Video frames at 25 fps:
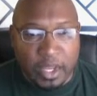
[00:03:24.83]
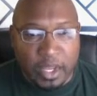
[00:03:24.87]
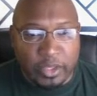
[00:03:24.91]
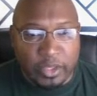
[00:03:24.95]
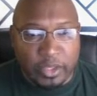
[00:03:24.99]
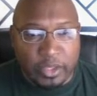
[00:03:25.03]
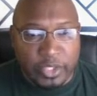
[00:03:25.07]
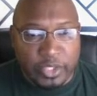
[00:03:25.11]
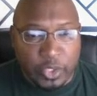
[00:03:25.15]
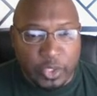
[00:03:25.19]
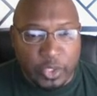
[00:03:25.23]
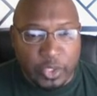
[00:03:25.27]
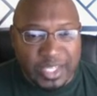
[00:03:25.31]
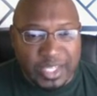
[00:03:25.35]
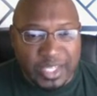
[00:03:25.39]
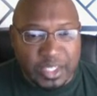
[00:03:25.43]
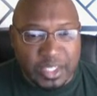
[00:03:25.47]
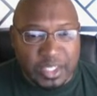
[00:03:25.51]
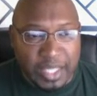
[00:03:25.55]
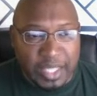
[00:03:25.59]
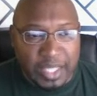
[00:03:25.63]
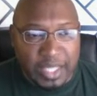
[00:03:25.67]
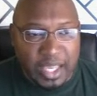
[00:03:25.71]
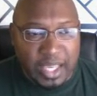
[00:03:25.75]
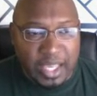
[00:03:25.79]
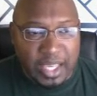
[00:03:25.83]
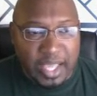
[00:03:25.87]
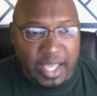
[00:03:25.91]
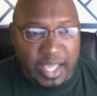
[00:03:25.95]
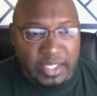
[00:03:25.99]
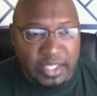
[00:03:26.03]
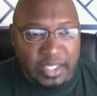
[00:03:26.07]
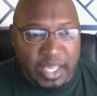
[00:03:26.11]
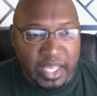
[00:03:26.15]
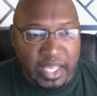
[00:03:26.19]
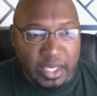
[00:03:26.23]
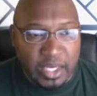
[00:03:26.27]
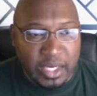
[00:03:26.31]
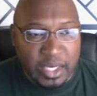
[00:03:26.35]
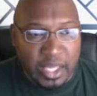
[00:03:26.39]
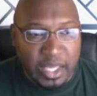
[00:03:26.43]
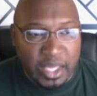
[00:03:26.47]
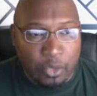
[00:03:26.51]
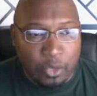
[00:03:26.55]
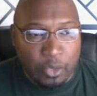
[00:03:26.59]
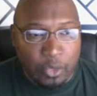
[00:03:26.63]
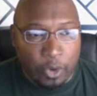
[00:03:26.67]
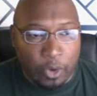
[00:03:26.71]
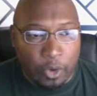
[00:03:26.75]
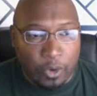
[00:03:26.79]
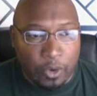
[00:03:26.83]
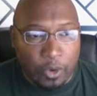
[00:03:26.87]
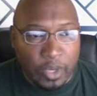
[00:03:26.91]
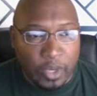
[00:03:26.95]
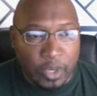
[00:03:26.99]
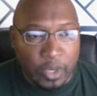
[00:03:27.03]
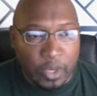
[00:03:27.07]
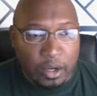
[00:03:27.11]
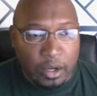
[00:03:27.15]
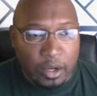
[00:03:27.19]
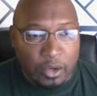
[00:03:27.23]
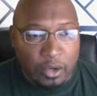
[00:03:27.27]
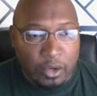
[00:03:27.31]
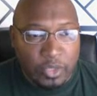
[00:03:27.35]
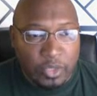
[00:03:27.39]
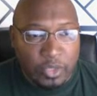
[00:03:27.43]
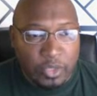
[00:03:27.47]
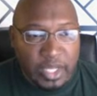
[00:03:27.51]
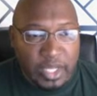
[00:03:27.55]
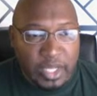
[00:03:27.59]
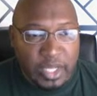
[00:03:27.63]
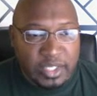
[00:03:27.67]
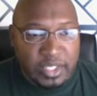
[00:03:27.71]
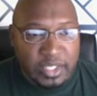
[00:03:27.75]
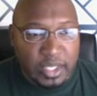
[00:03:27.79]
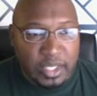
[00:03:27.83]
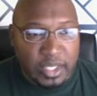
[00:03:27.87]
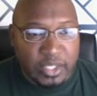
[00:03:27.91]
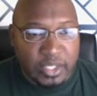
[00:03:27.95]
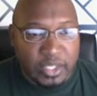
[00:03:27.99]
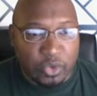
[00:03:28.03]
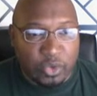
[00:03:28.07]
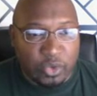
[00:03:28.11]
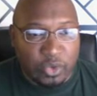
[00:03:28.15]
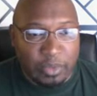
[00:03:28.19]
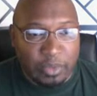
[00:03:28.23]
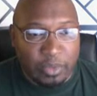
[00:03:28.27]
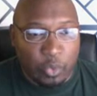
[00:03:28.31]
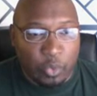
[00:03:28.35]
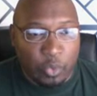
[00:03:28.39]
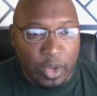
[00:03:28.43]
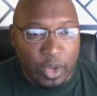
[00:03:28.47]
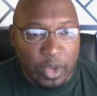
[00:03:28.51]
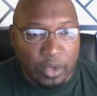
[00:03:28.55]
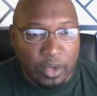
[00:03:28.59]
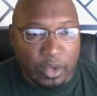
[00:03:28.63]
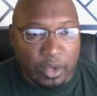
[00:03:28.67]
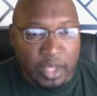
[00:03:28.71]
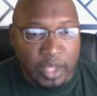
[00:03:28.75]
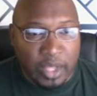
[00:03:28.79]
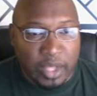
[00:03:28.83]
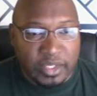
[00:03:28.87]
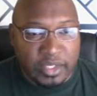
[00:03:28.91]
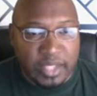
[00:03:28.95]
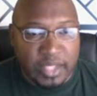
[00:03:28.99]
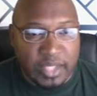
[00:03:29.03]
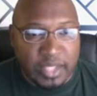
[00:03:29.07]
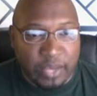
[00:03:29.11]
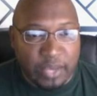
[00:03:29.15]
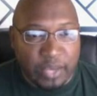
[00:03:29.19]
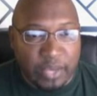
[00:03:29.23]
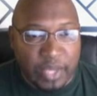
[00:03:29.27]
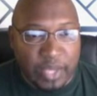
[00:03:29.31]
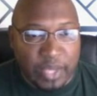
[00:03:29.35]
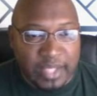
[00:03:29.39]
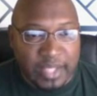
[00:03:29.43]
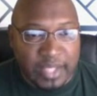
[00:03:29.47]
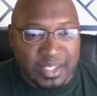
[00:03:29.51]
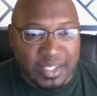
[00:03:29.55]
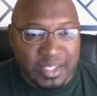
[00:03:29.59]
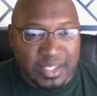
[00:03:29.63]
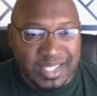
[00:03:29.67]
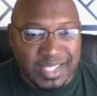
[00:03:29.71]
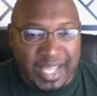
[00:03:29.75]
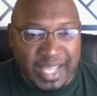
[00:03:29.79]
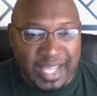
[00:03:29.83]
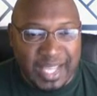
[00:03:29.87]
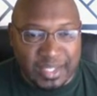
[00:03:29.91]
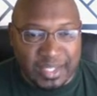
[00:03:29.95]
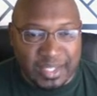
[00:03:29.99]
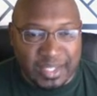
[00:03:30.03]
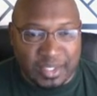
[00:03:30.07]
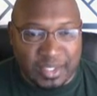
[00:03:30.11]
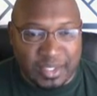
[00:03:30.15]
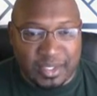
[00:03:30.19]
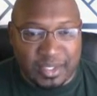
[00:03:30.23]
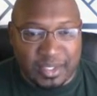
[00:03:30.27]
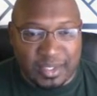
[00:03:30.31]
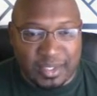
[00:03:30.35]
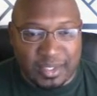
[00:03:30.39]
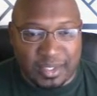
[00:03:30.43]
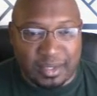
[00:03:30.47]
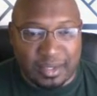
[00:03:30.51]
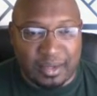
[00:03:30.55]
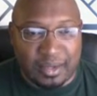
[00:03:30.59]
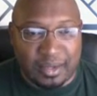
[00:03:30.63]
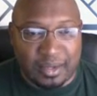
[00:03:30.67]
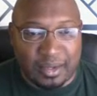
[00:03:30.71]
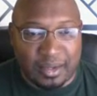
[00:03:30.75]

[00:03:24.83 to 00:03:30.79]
There's no such thing as a Negro who does extremely well on standardized tests.